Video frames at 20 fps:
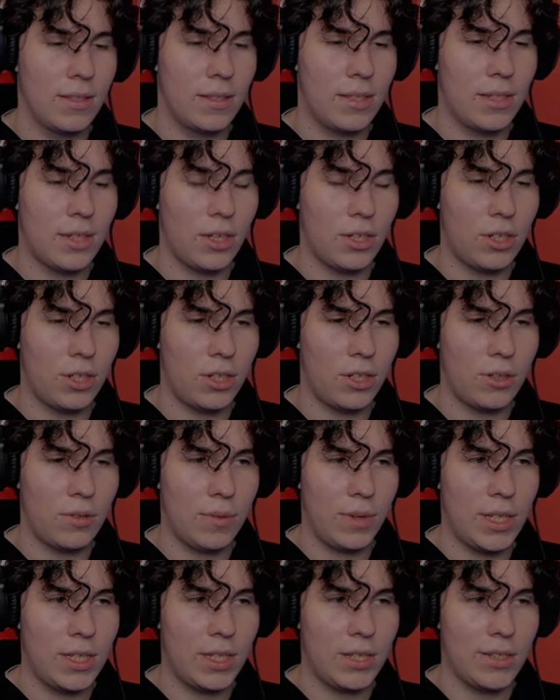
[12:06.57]
Such a cool
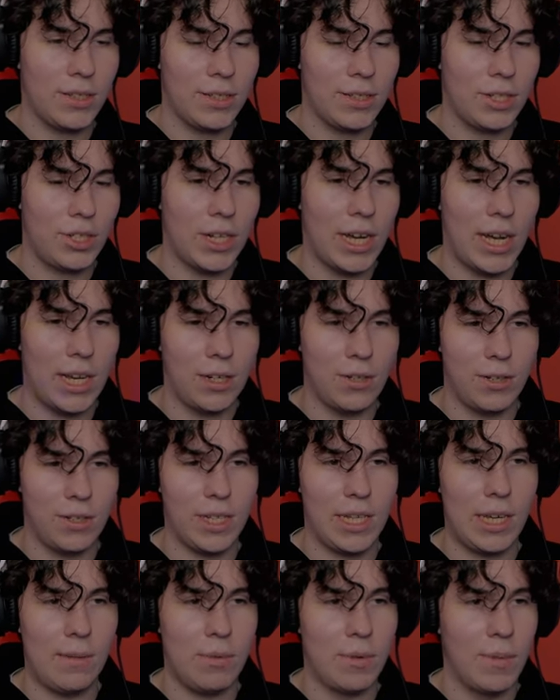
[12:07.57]
way to use the shadows
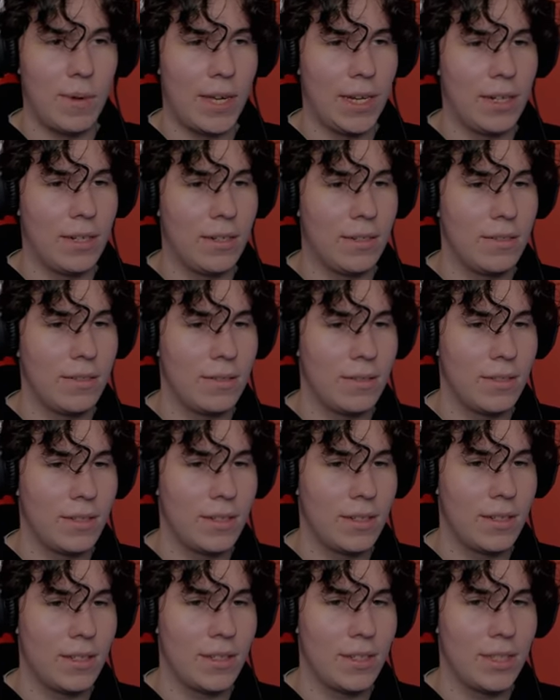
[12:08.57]
to keep him hidden.
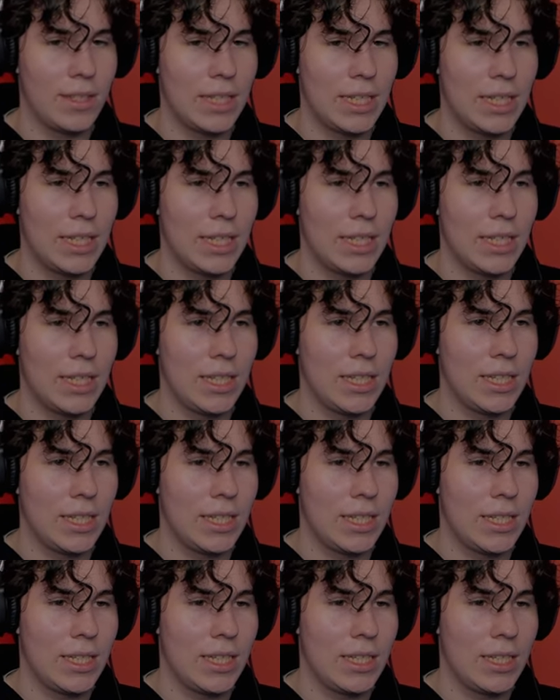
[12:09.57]

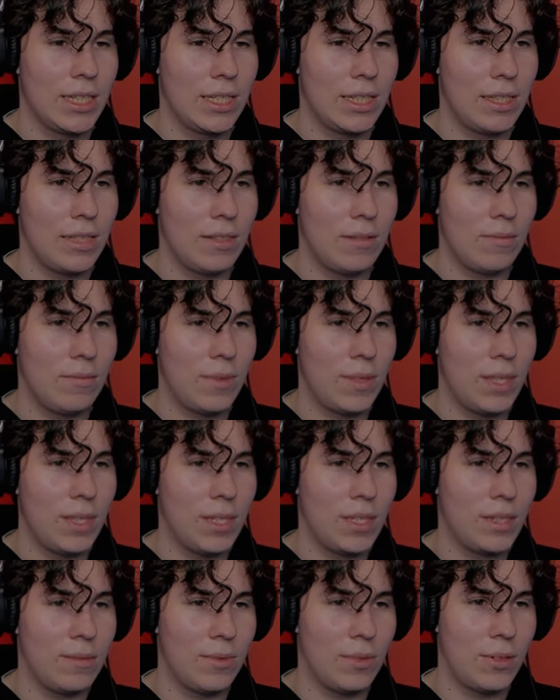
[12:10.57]
That was them. With the
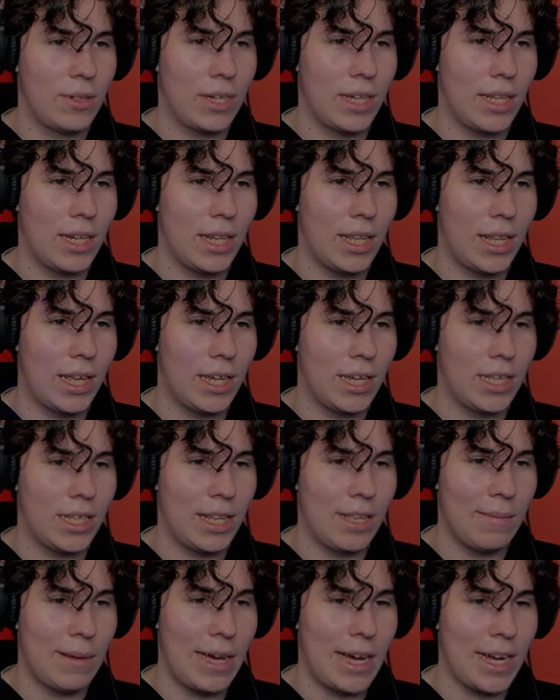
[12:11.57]
smoking light in
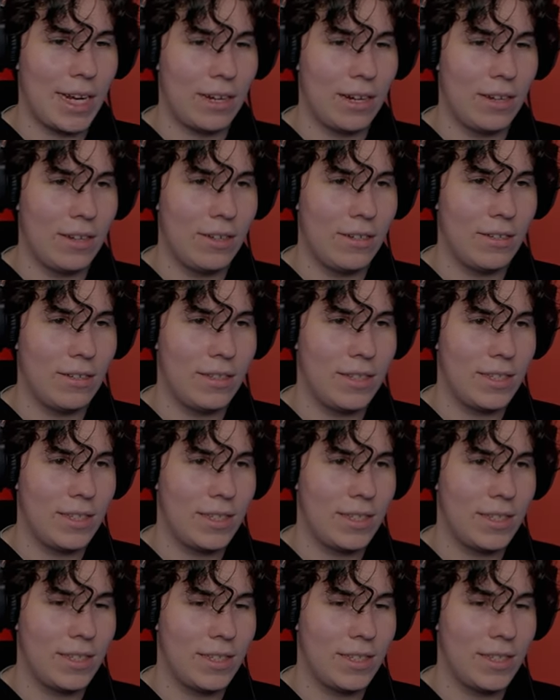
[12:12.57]
the background.
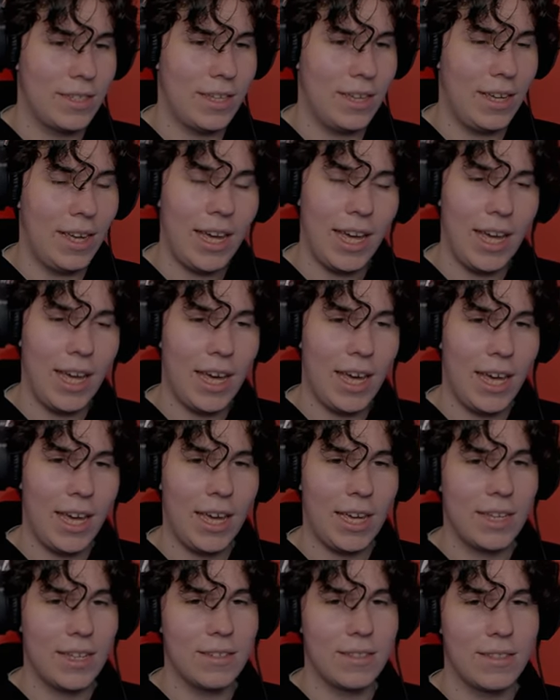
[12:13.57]

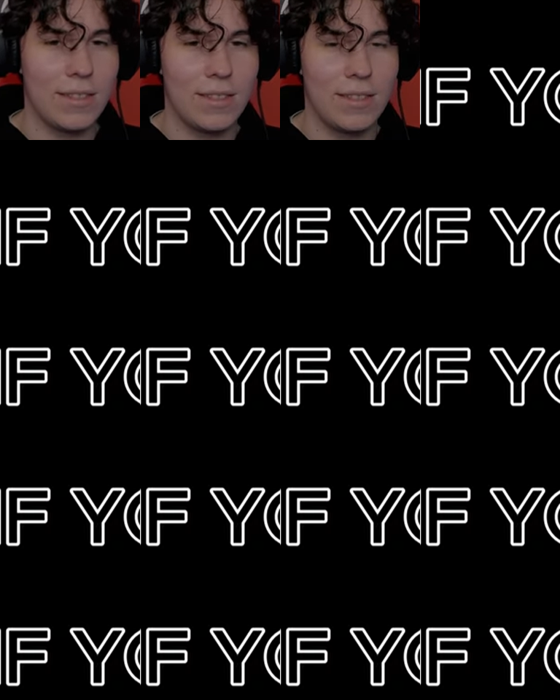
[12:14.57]
Hey!